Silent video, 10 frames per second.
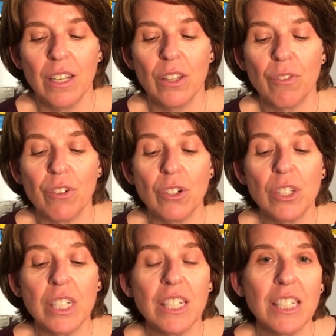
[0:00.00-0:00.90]
The
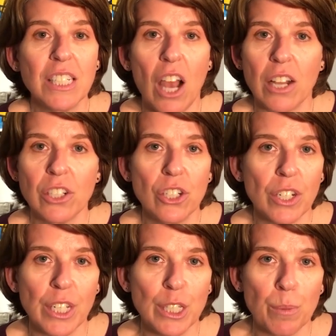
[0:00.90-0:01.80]
first is talk to your
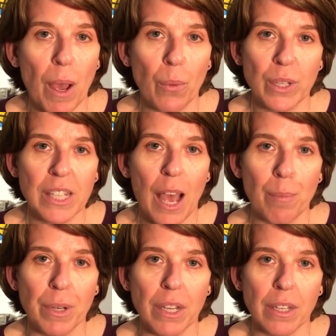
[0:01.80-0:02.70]
kids about what's
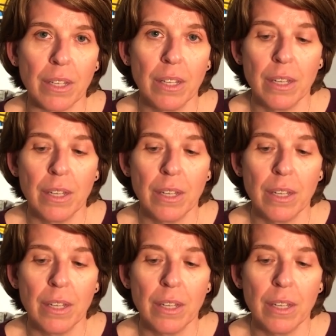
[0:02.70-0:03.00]
happening.